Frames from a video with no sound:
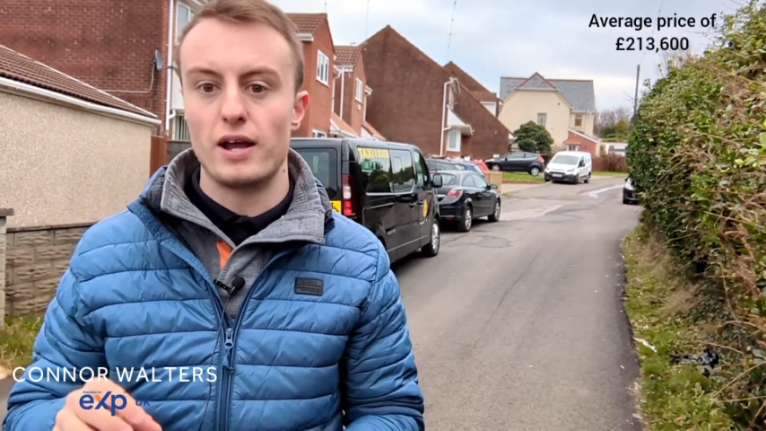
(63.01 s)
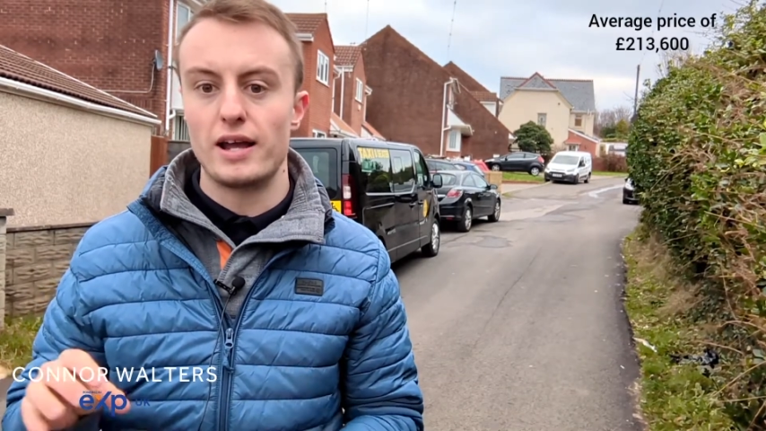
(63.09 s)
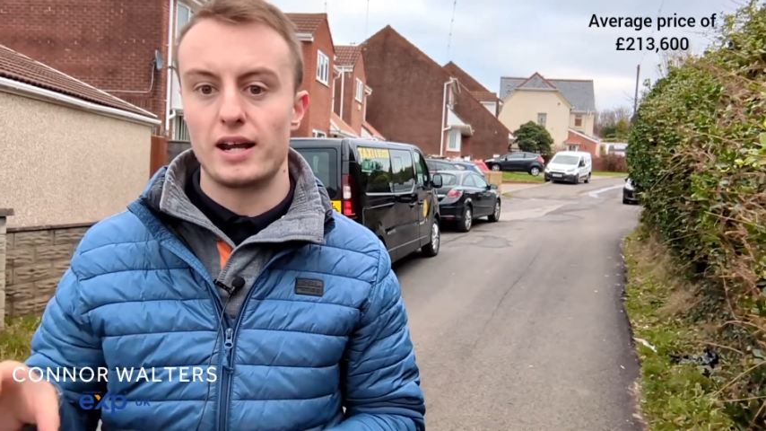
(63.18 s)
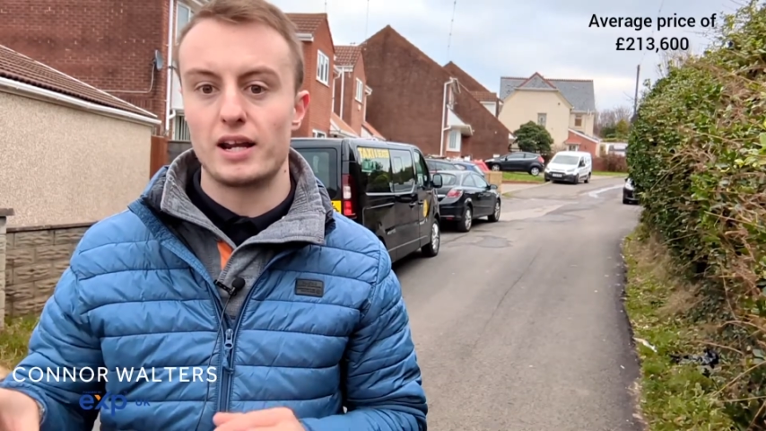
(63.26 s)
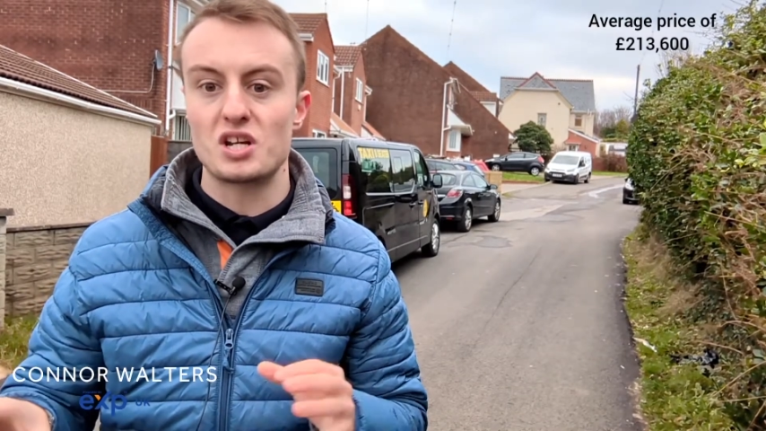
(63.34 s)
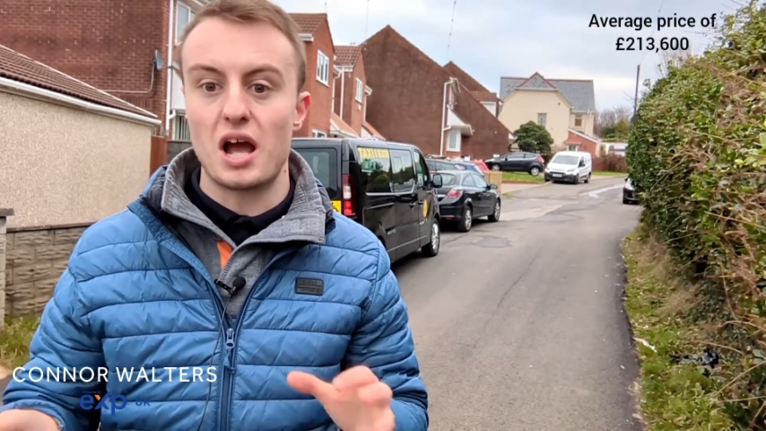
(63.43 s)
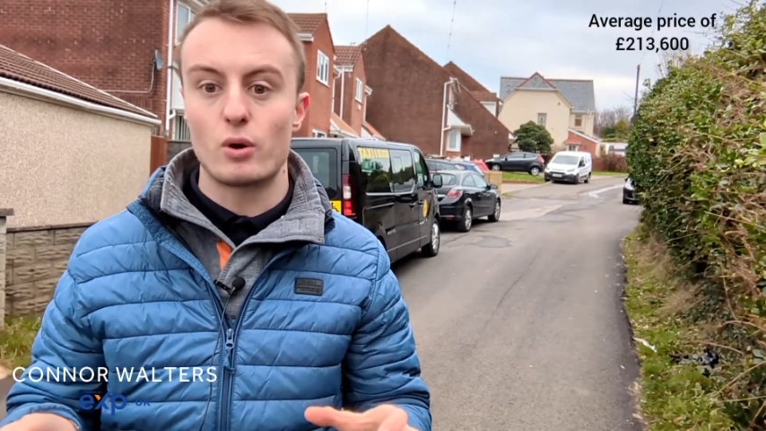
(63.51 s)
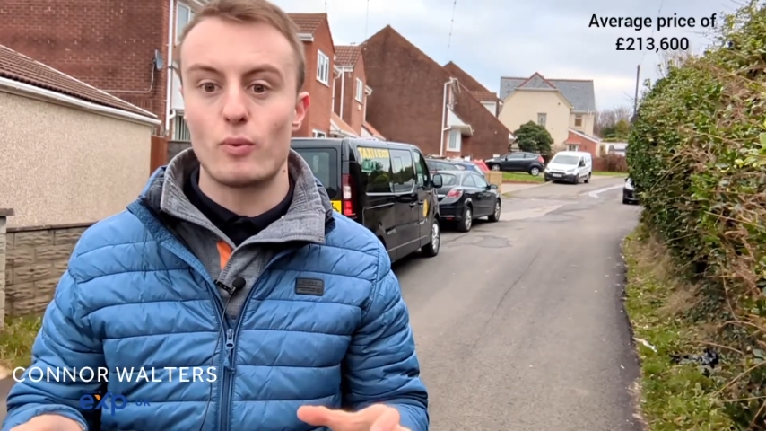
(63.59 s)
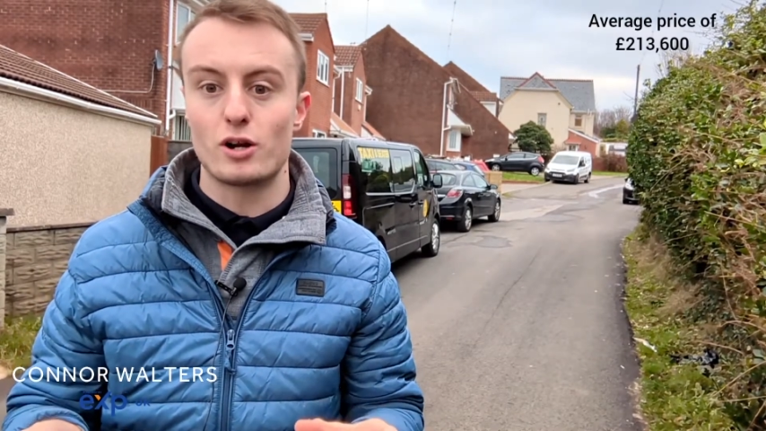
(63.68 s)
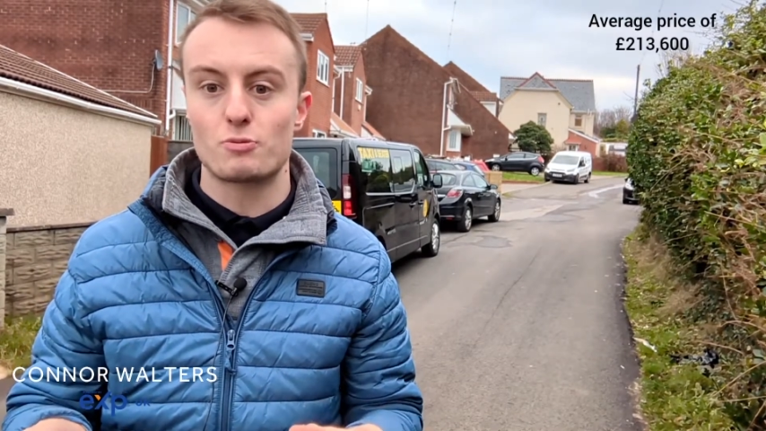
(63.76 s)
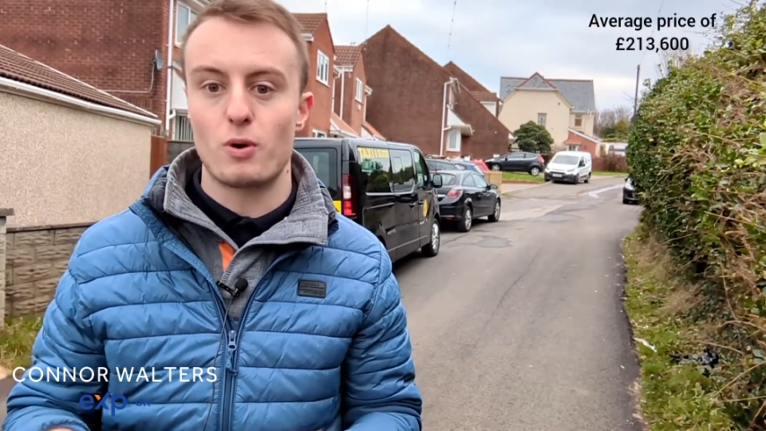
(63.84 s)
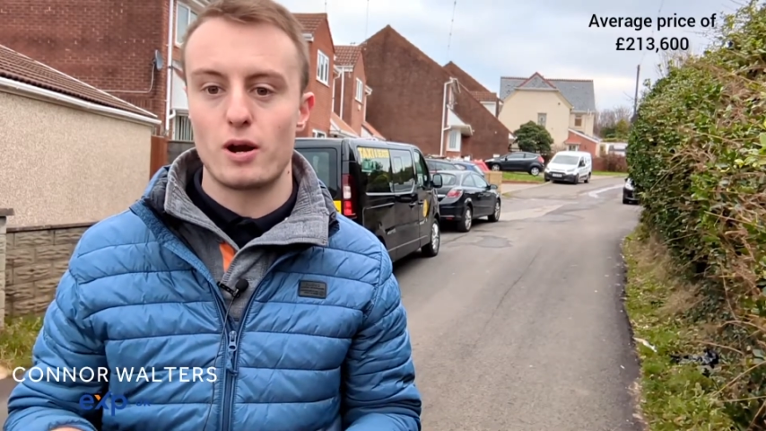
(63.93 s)
English and
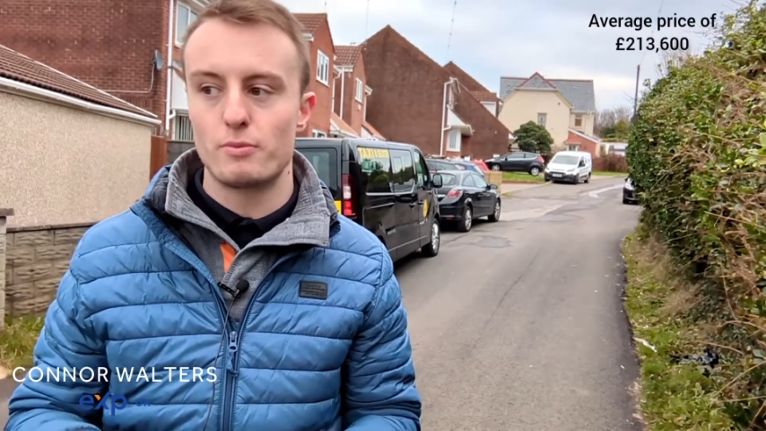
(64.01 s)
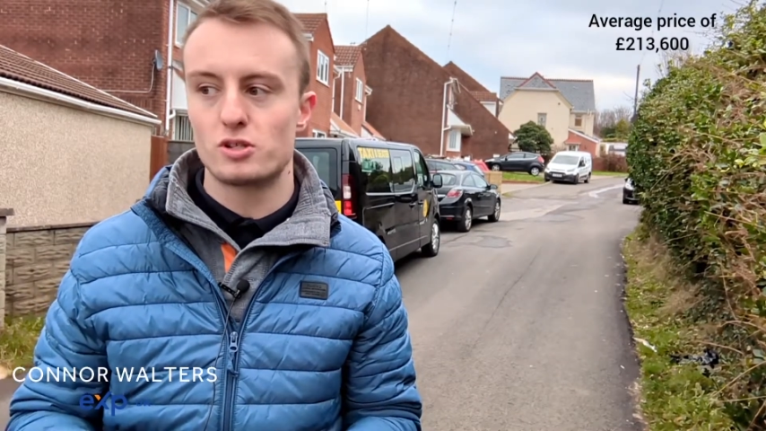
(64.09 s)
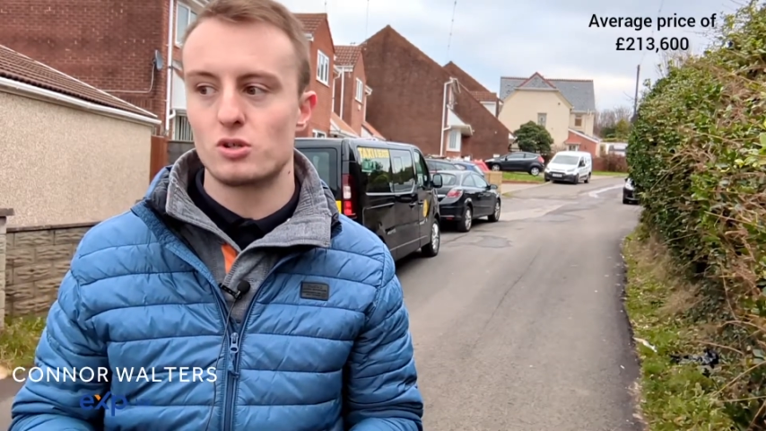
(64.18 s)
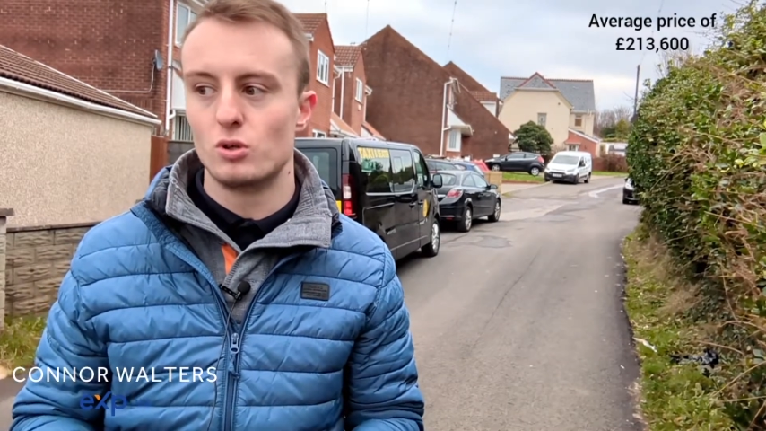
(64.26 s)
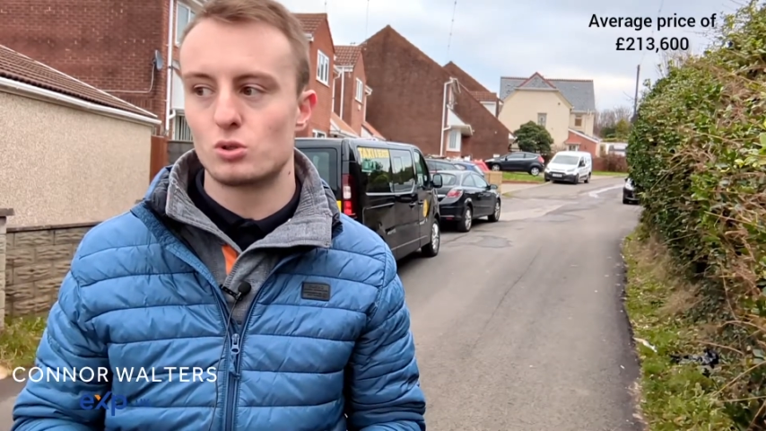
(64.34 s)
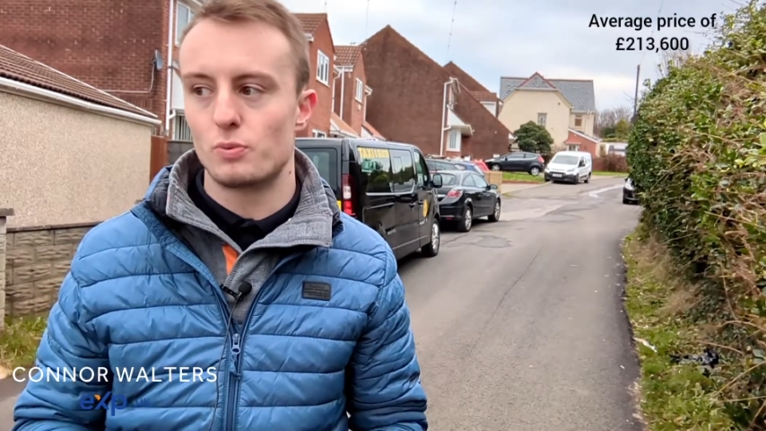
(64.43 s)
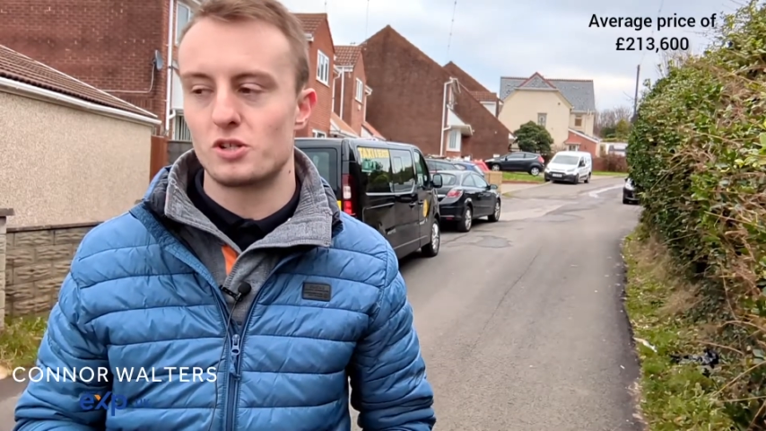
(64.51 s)
Welsh primary schools,